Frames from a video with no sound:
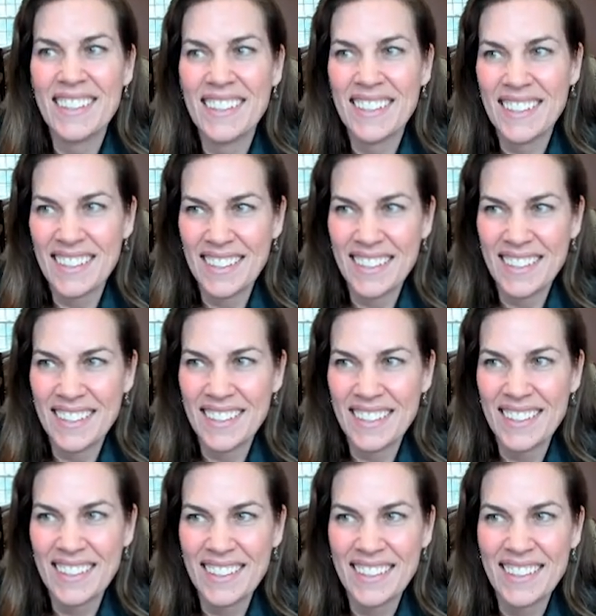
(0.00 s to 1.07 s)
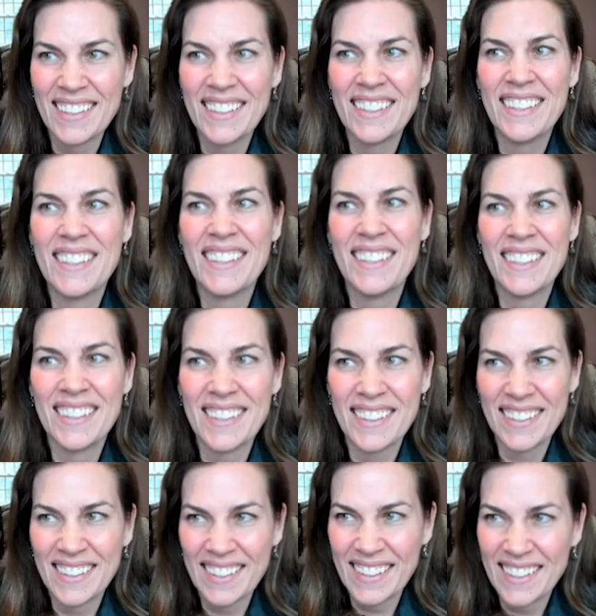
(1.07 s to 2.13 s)

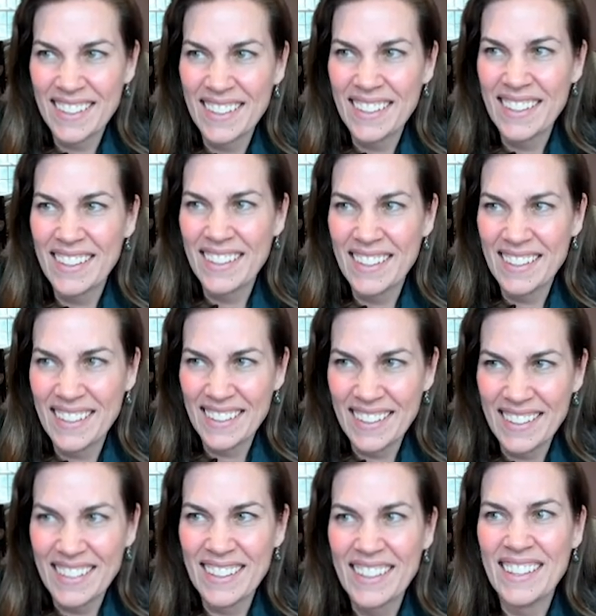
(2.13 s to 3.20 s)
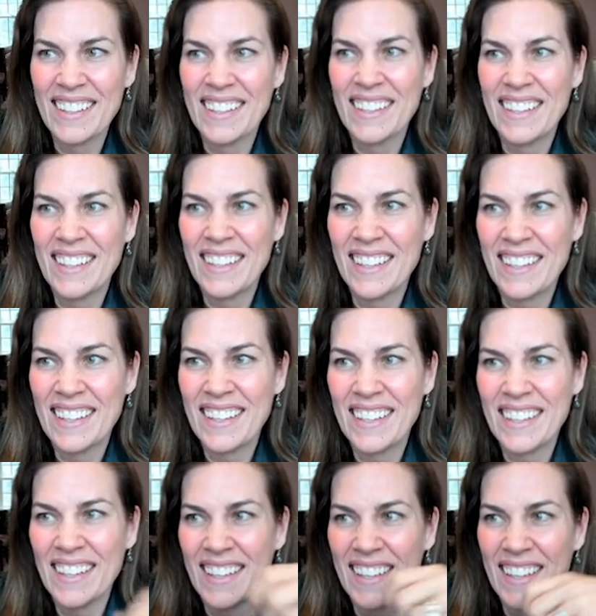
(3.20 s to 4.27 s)

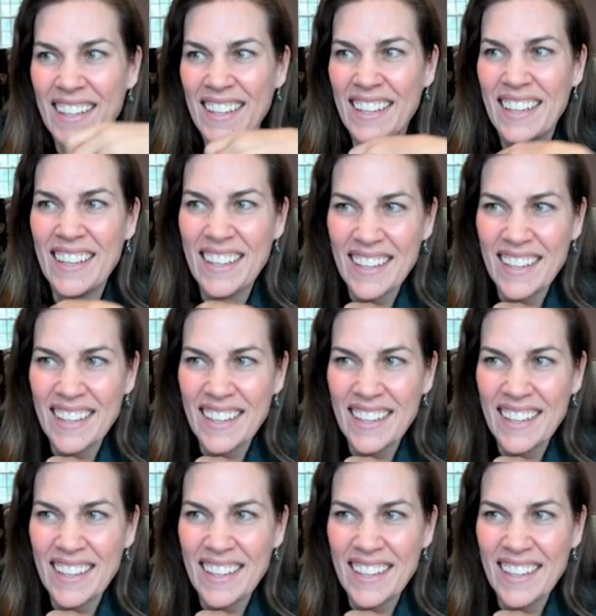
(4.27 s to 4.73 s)
This person isn't speaking.